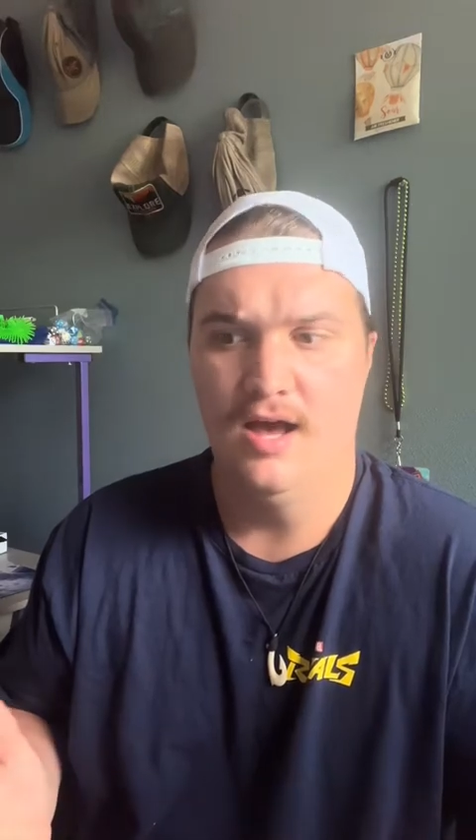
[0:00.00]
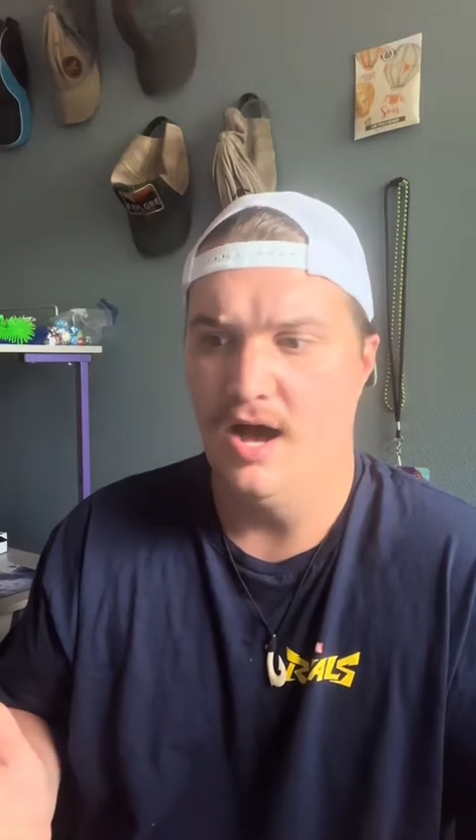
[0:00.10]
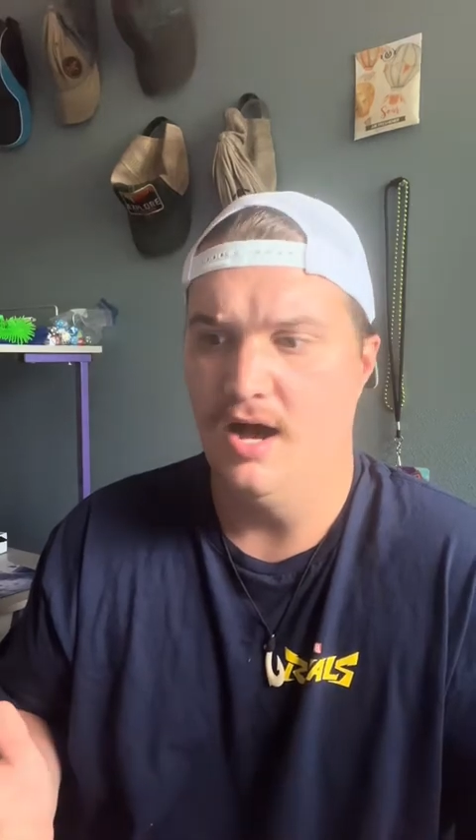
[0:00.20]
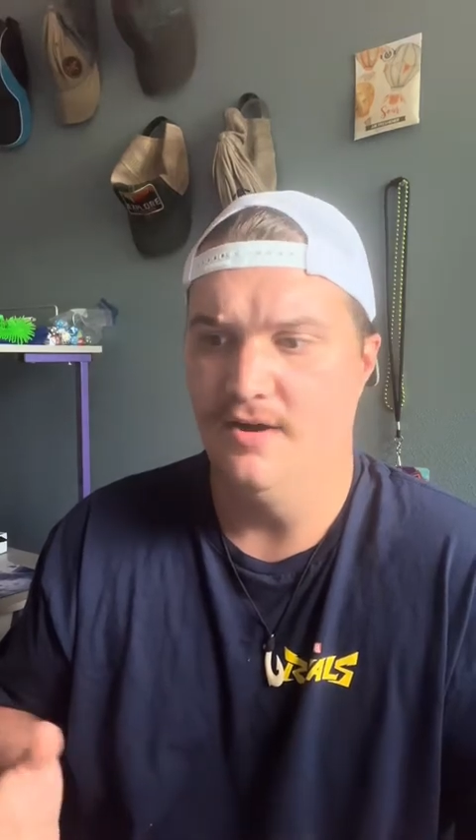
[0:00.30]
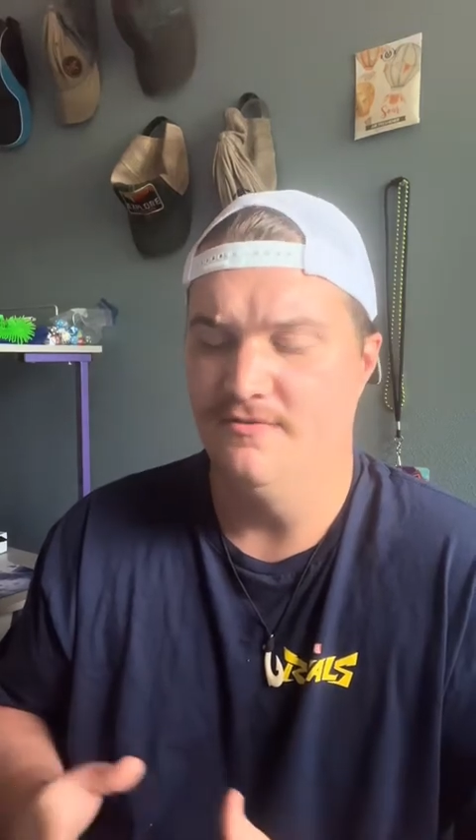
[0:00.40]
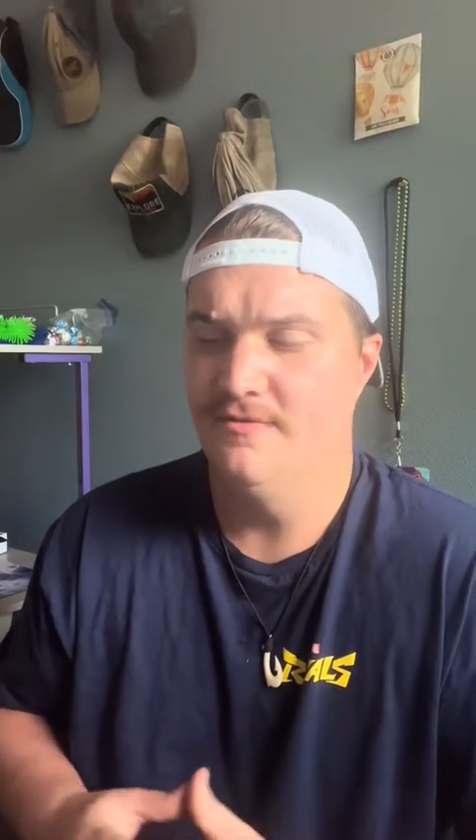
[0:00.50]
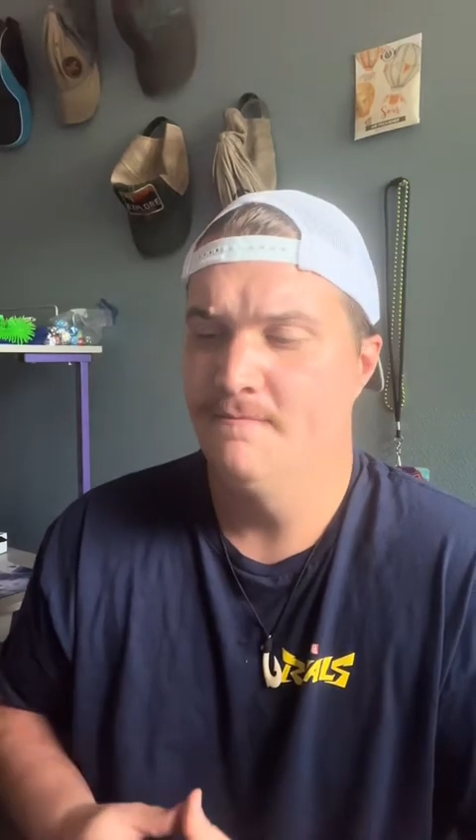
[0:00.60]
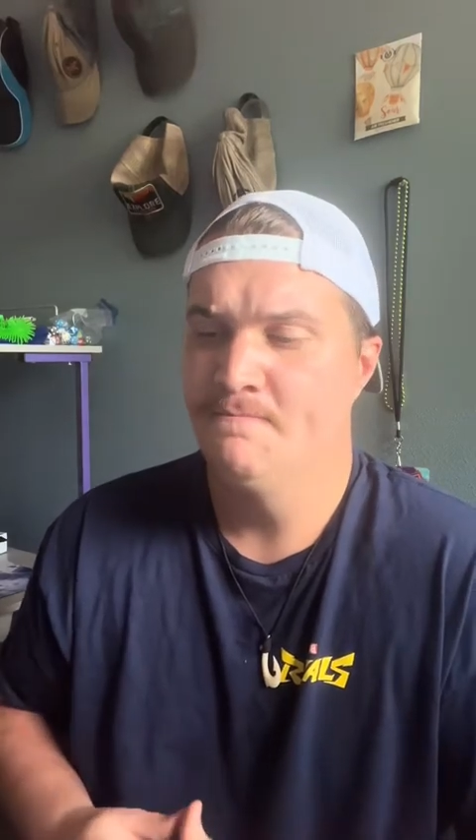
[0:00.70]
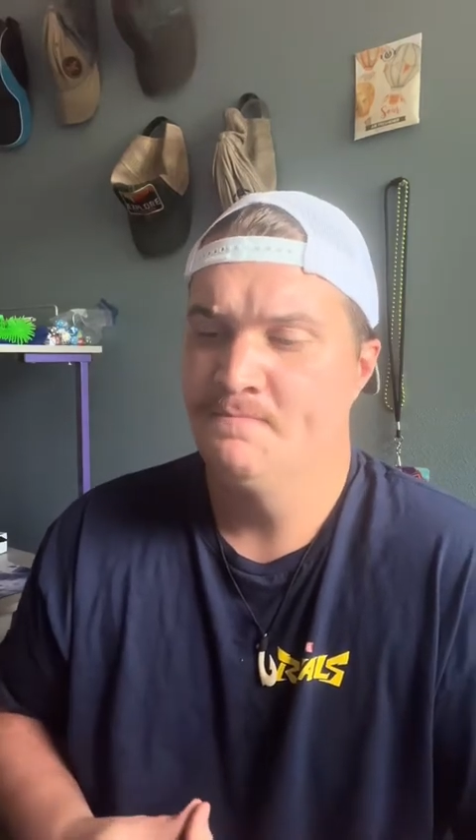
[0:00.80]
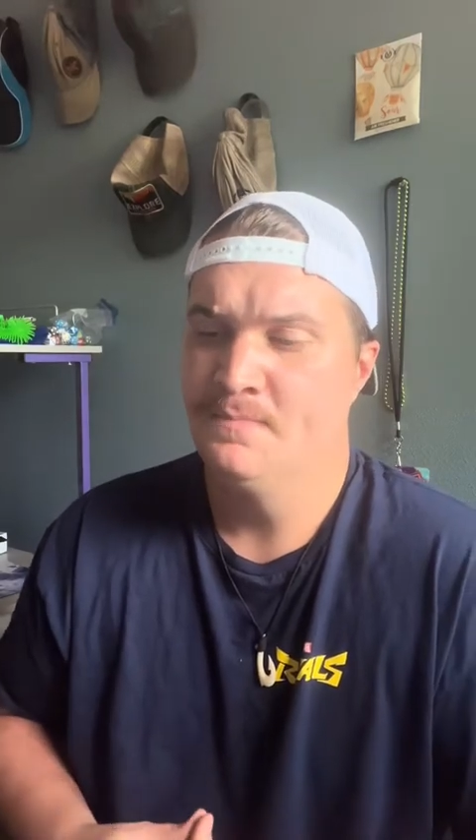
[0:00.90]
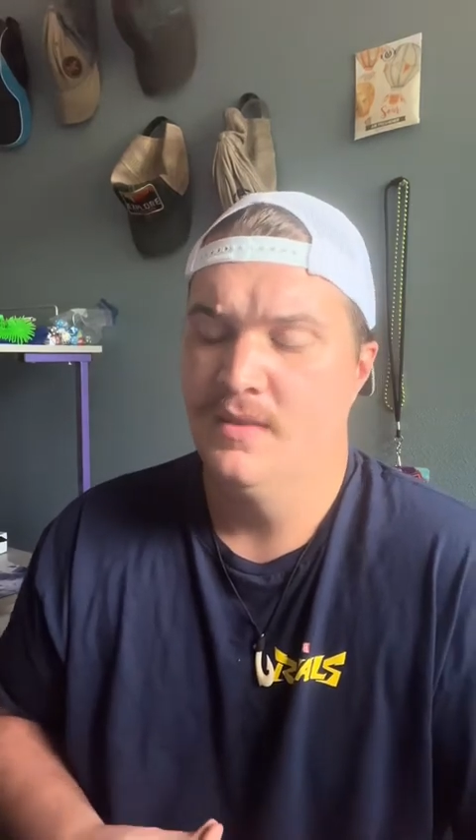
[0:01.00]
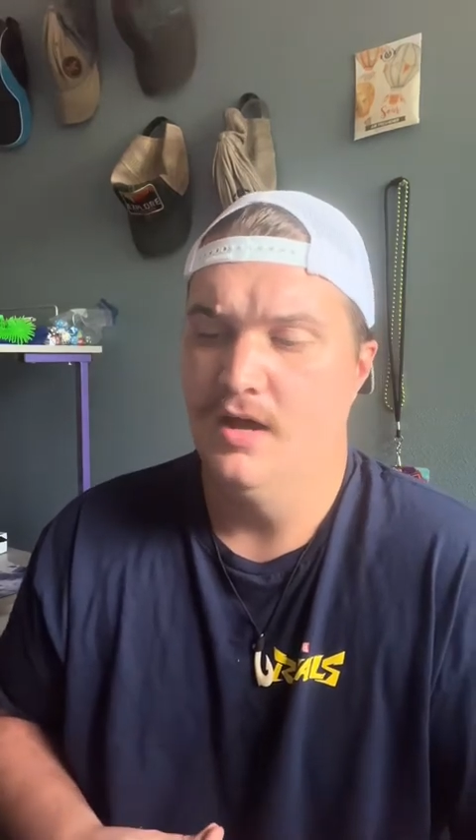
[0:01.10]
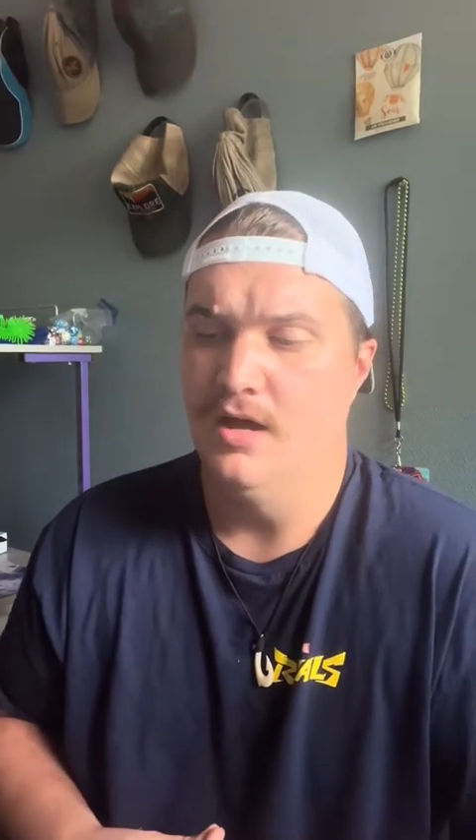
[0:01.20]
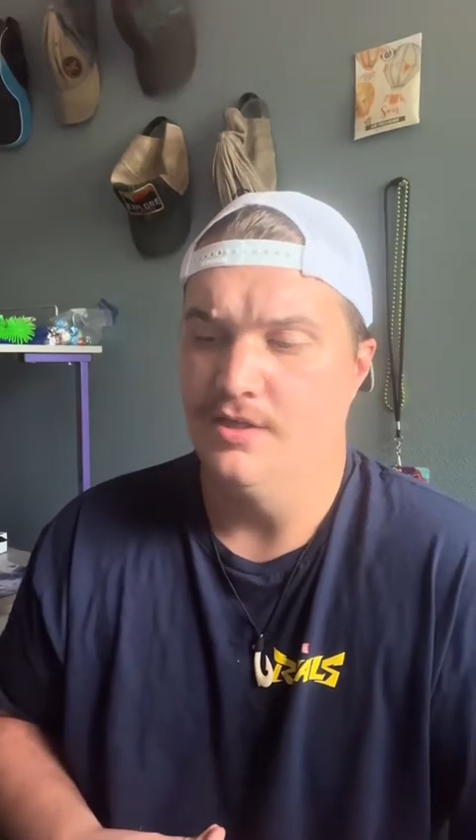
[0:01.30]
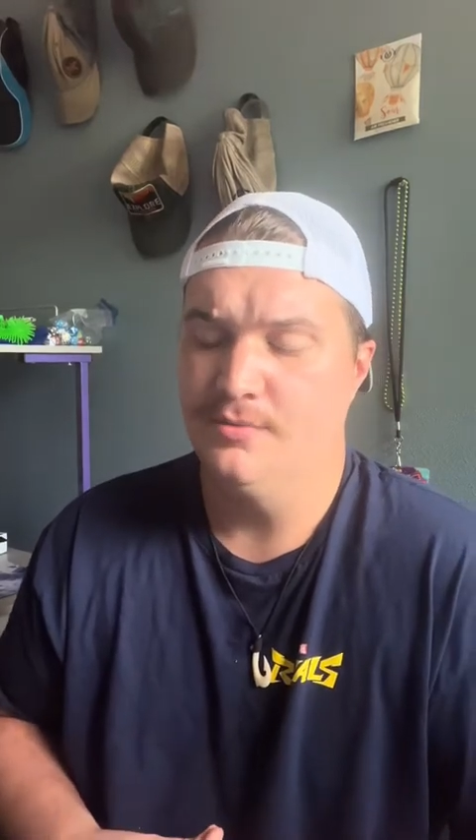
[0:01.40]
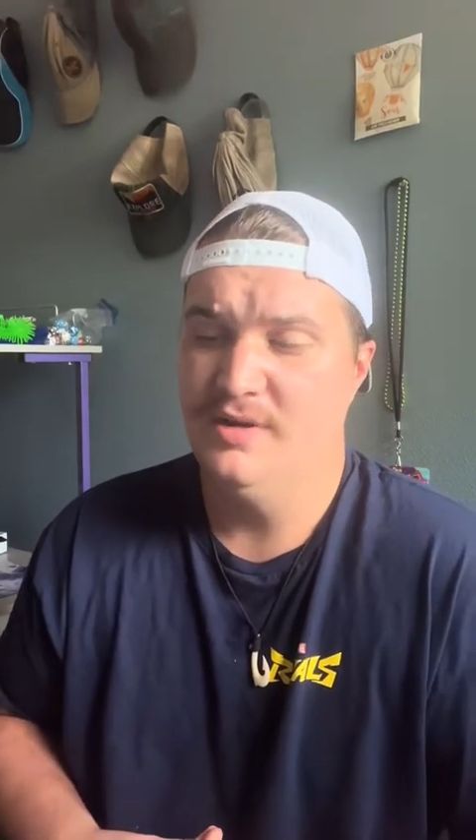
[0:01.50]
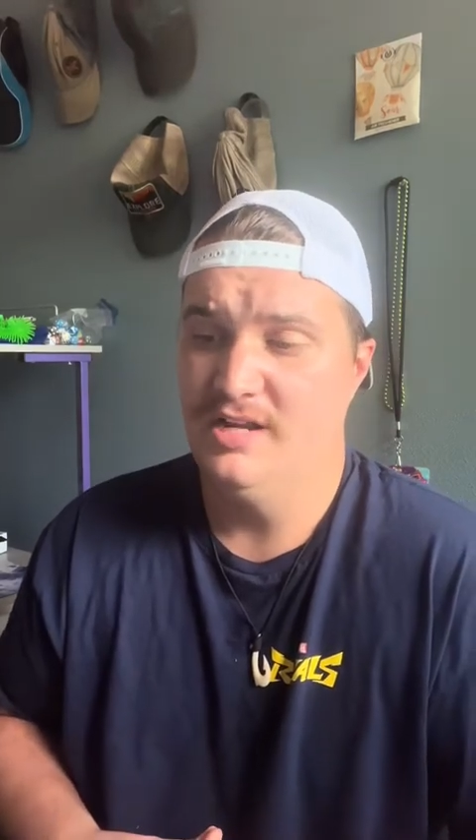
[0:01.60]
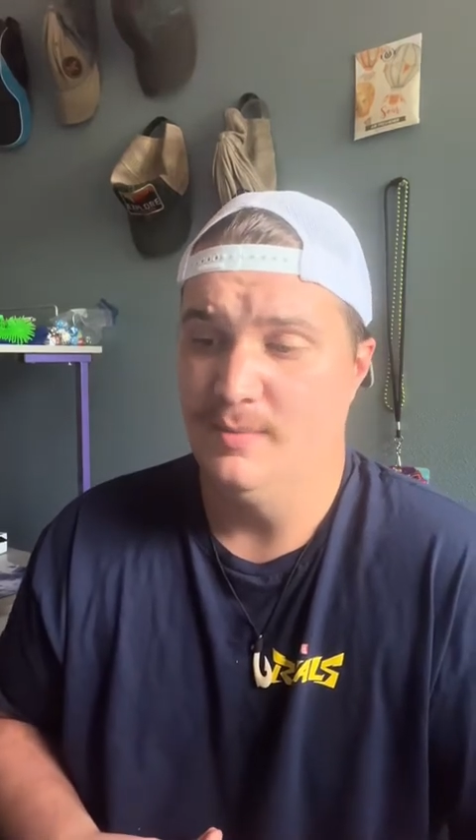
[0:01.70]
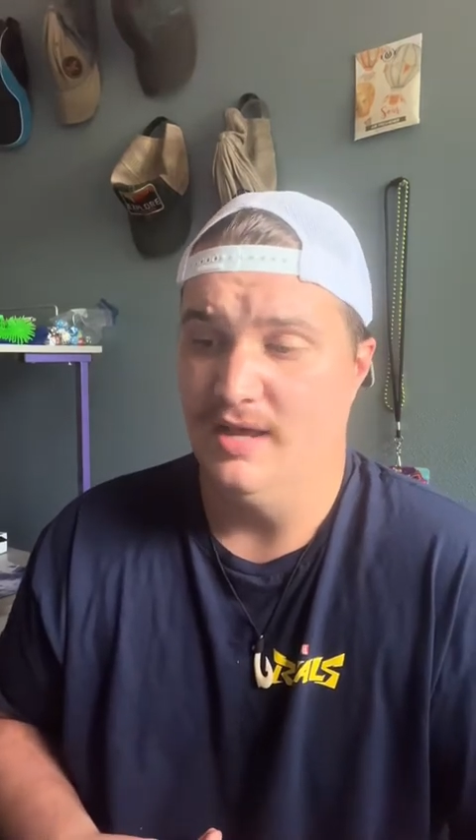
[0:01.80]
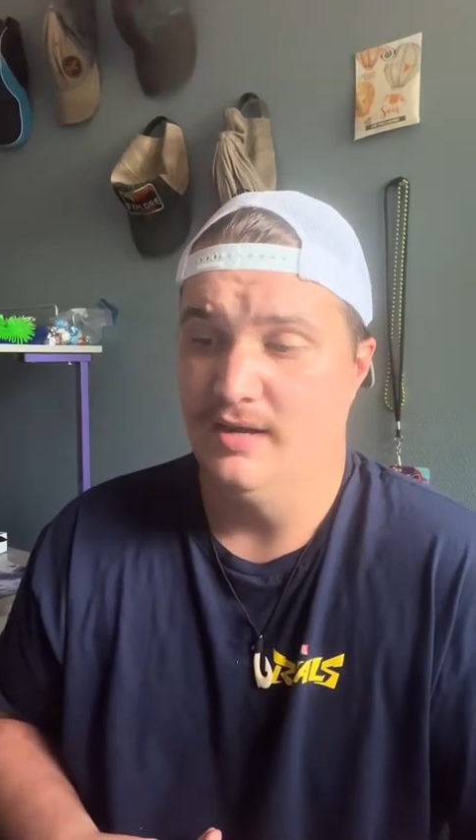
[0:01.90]
of 3D
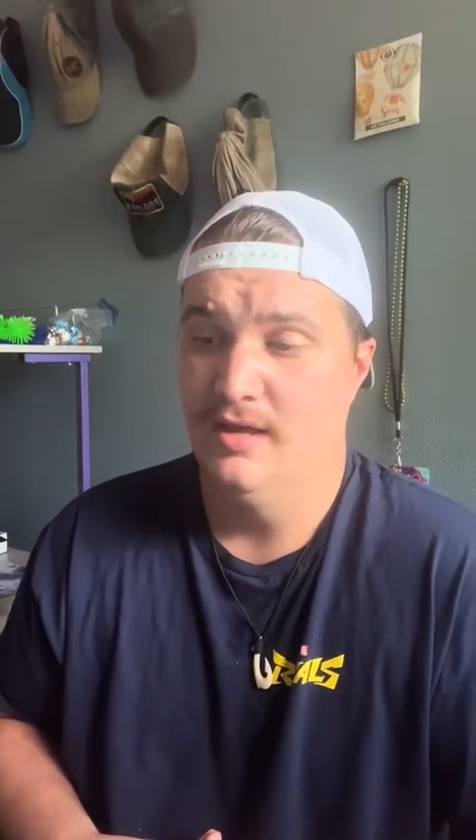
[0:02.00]
Man.